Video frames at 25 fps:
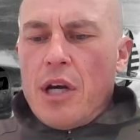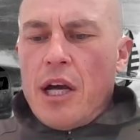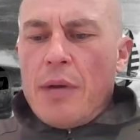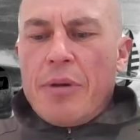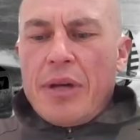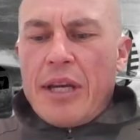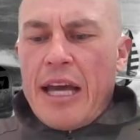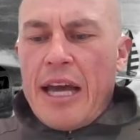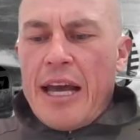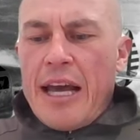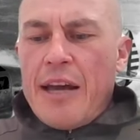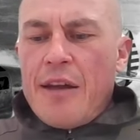I
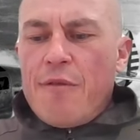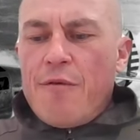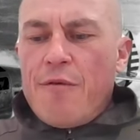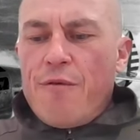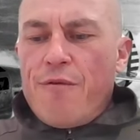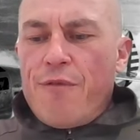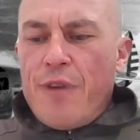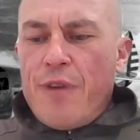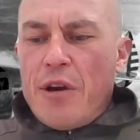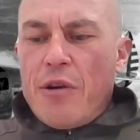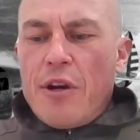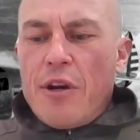
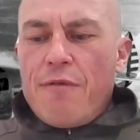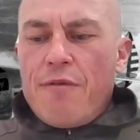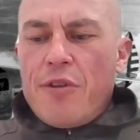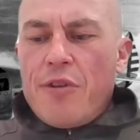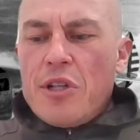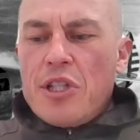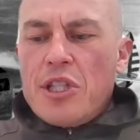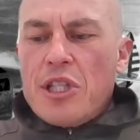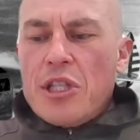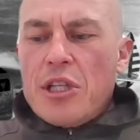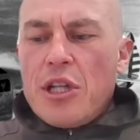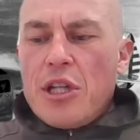began very,
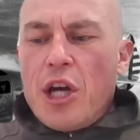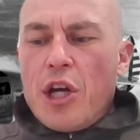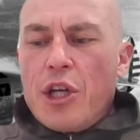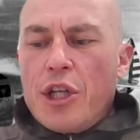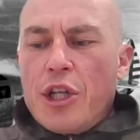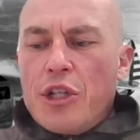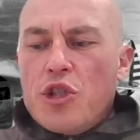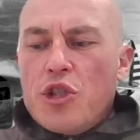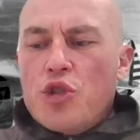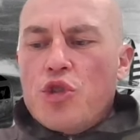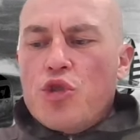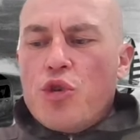very
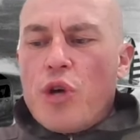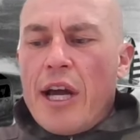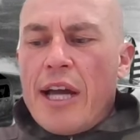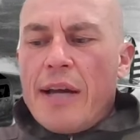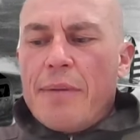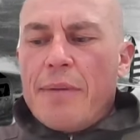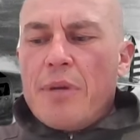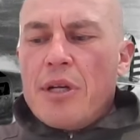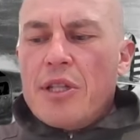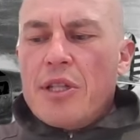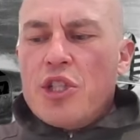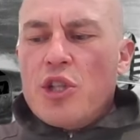slowly to
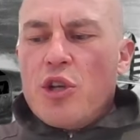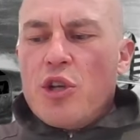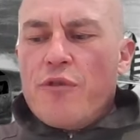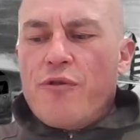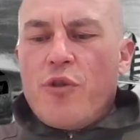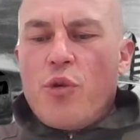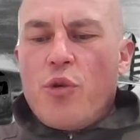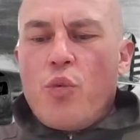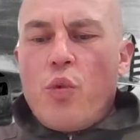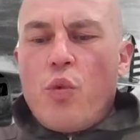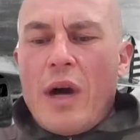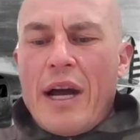drag
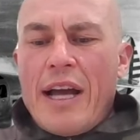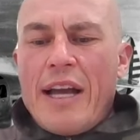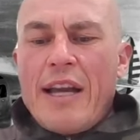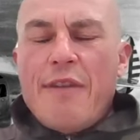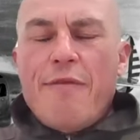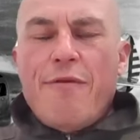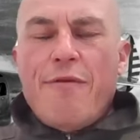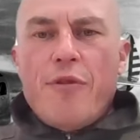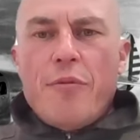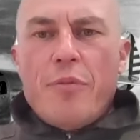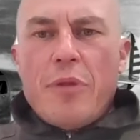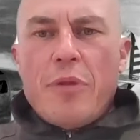myself
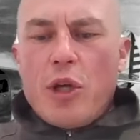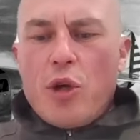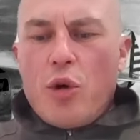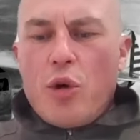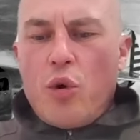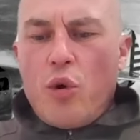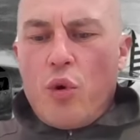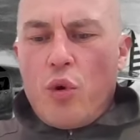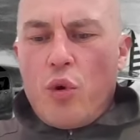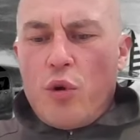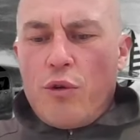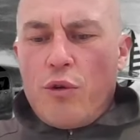away from the
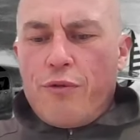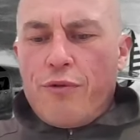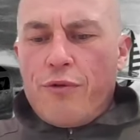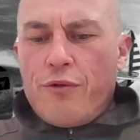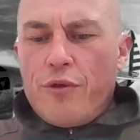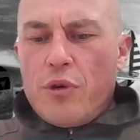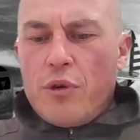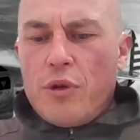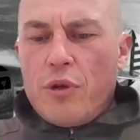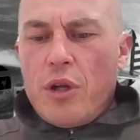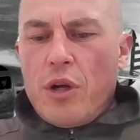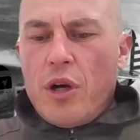
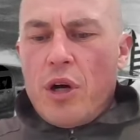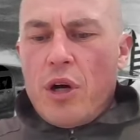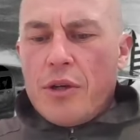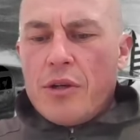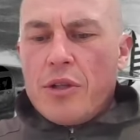awful